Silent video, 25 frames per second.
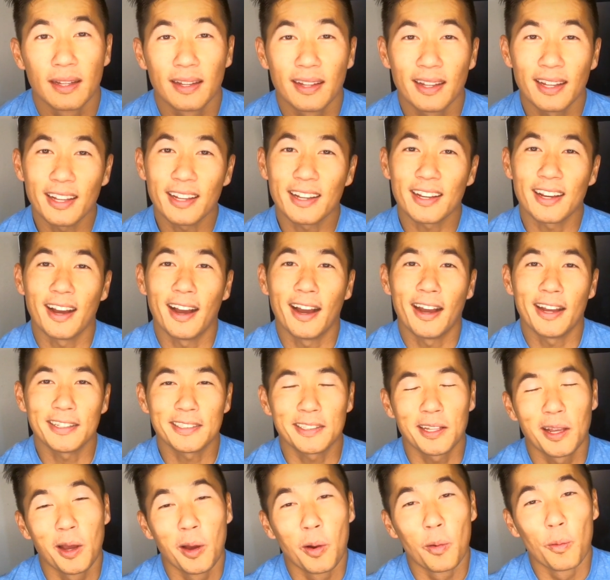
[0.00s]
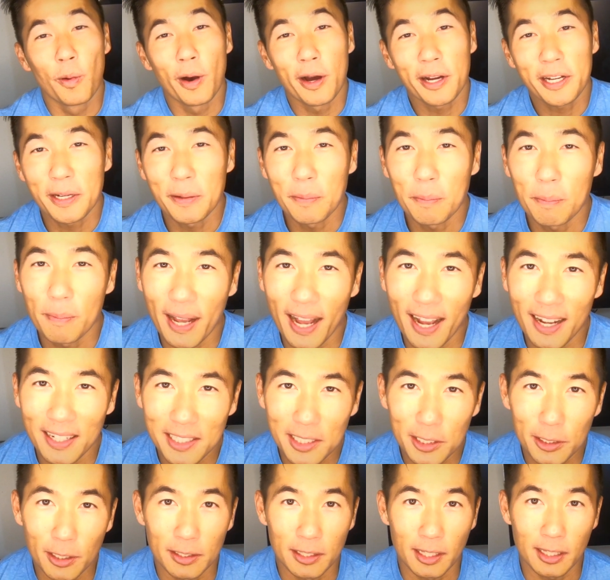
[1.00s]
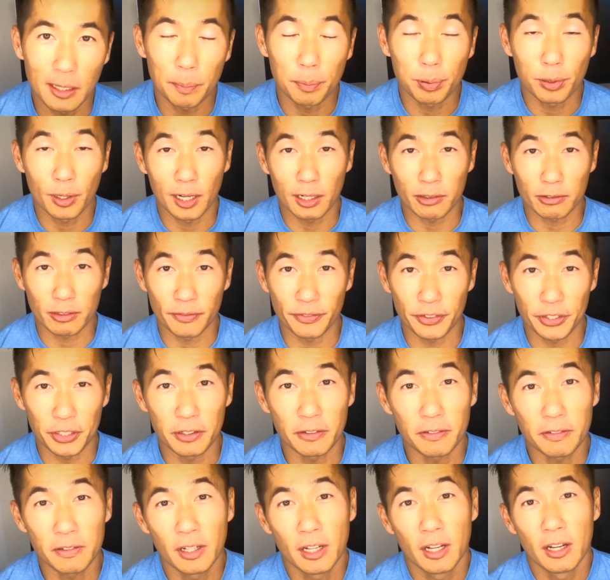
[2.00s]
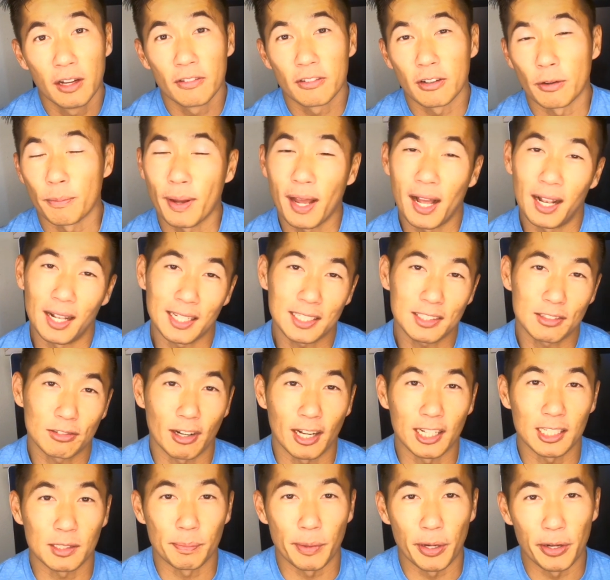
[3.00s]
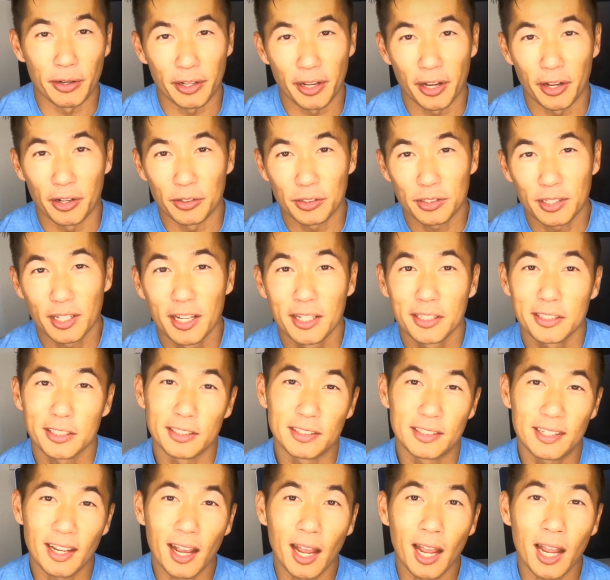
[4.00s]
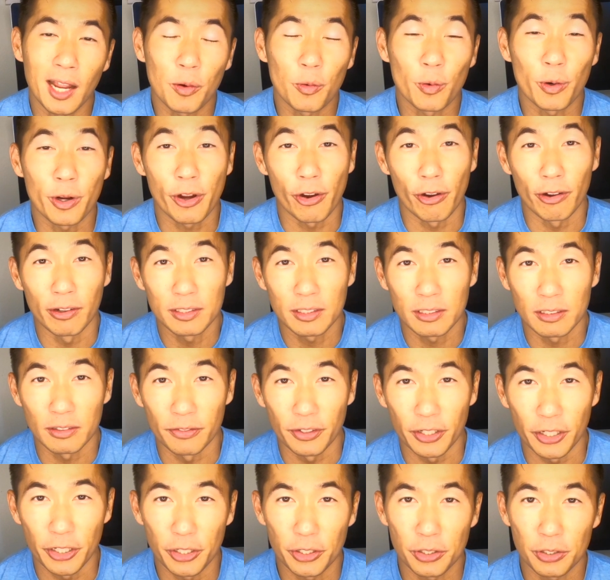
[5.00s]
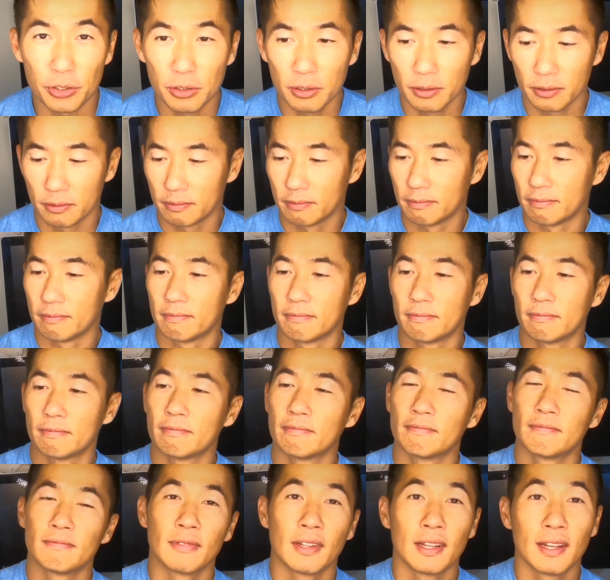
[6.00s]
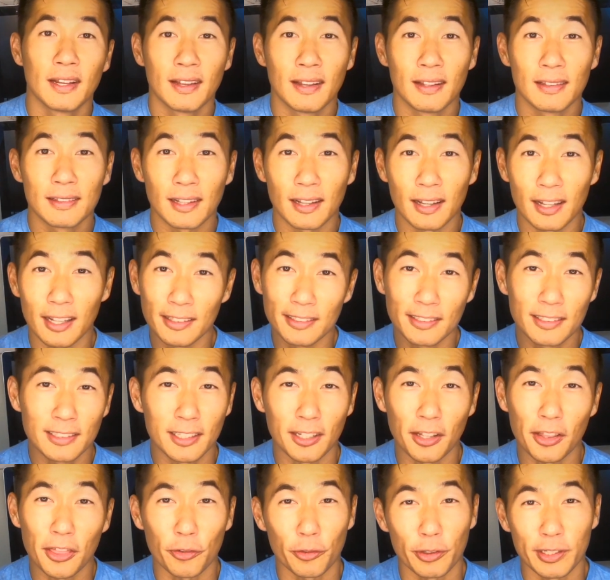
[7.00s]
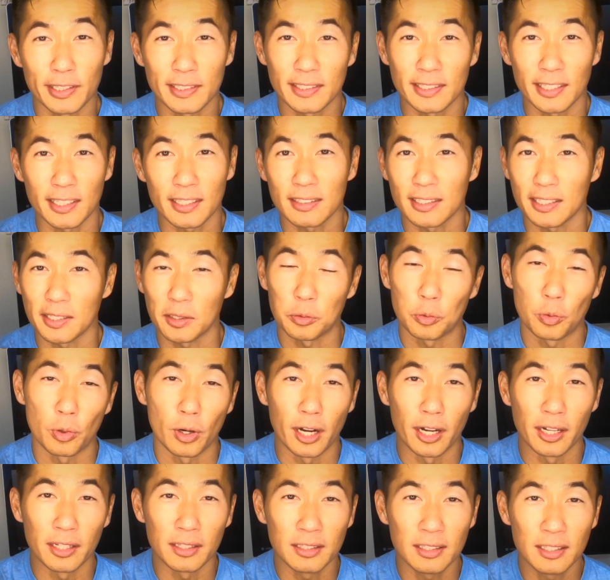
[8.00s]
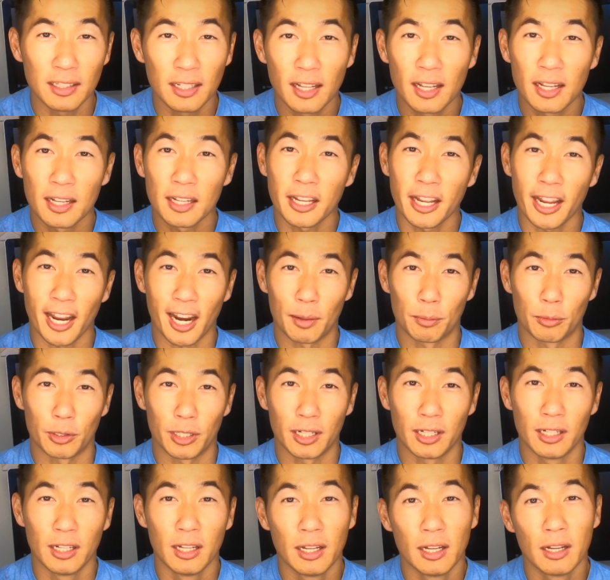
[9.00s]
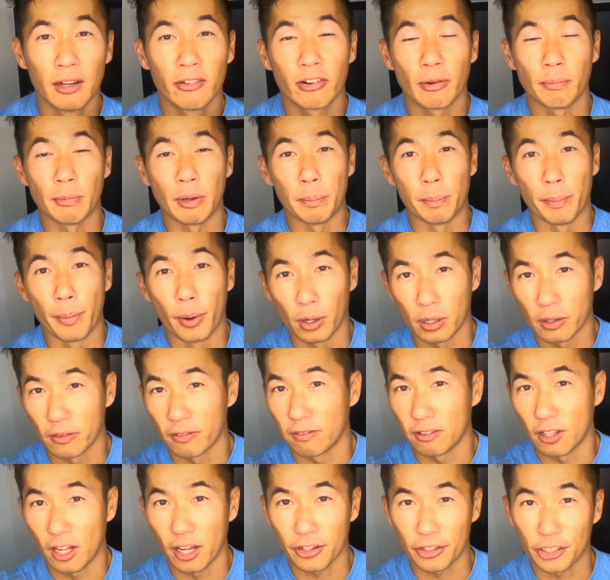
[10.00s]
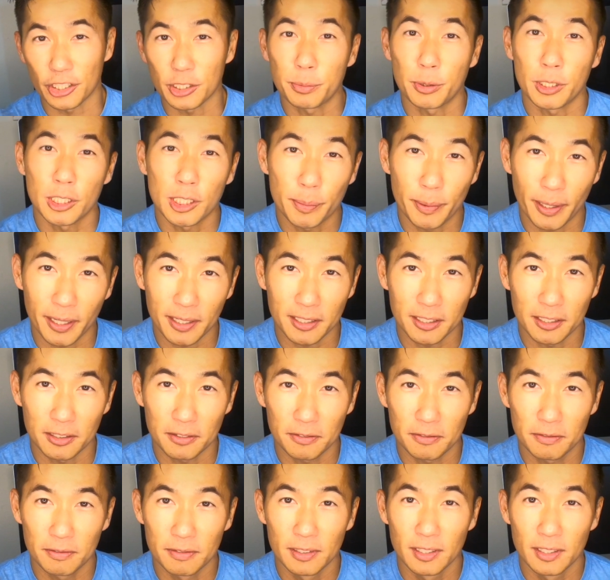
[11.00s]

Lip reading: Hey guys, welcome back to another product review from Alex.rides.motos. Today we're going to review the Insta360 One camera from a motovlogger's perspective.